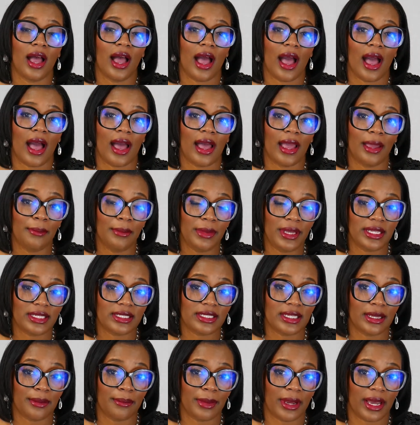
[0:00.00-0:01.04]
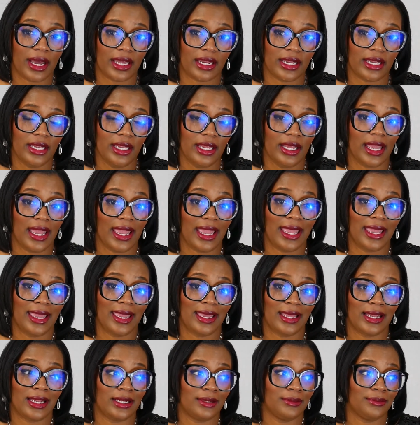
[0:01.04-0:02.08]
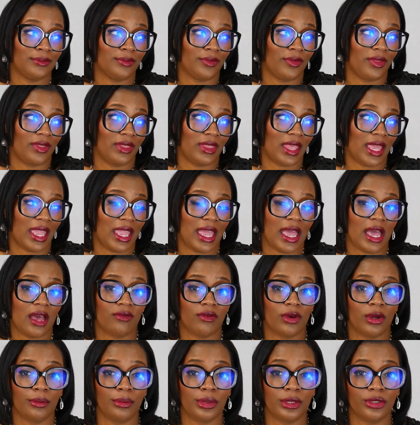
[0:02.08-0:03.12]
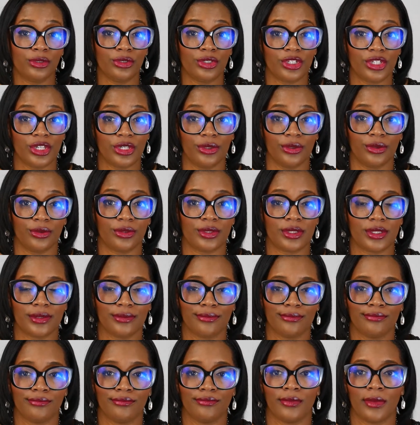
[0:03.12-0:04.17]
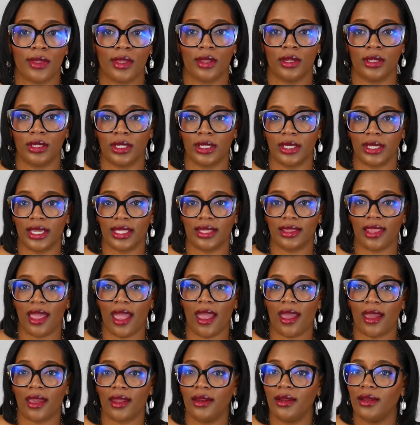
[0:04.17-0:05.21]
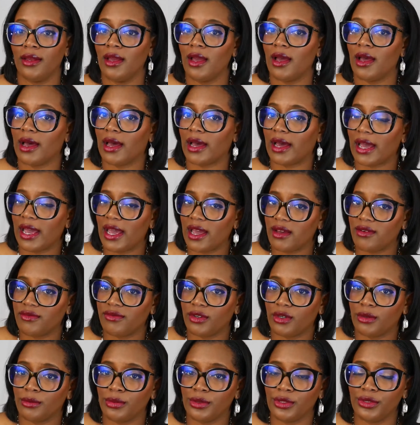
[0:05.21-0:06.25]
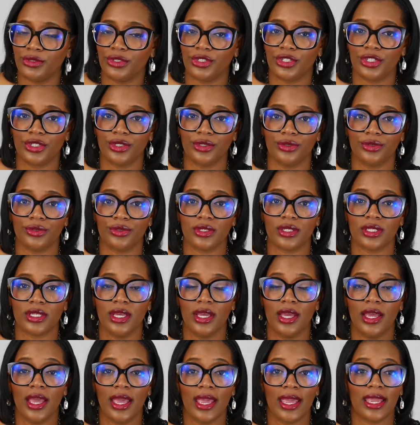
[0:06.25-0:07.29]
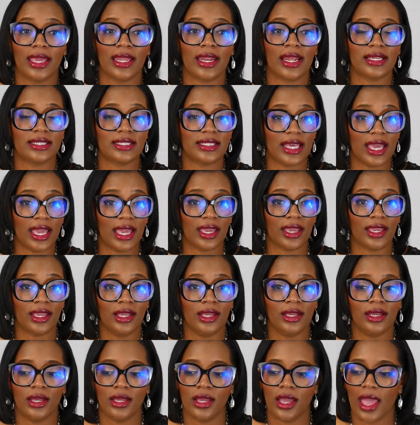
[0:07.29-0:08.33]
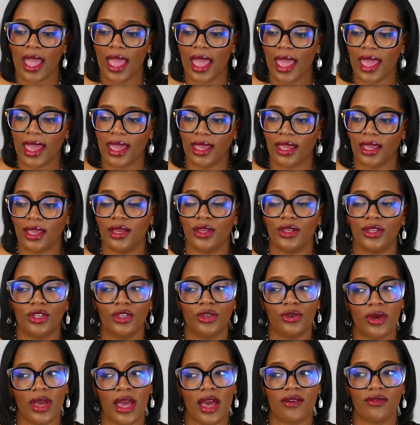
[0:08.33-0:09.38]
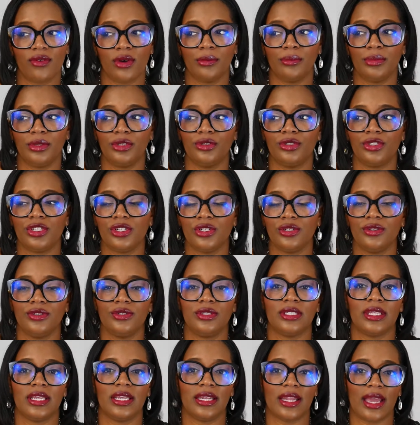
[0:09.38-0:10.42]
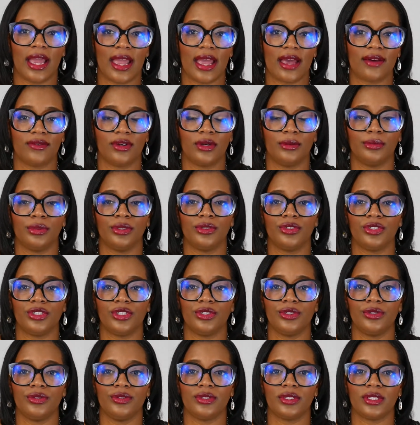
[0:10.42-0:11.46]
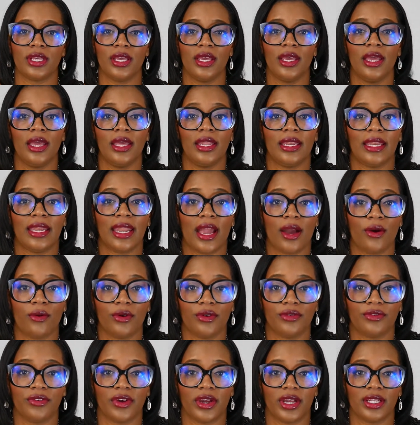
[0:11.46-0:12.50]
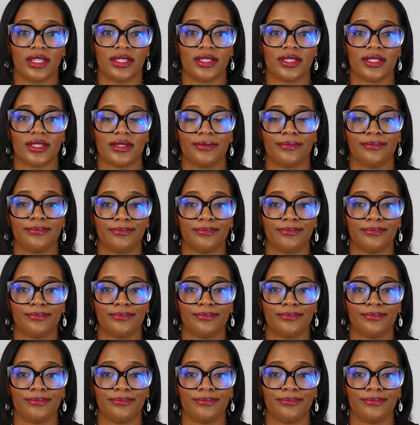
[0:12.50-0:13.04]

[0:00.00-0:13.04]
I meet somebody and they have on blue shoes. Look at that. I have on blue shoes. And I say, hey, you have on blue shoes and I have on blue shoes. Now we're friends.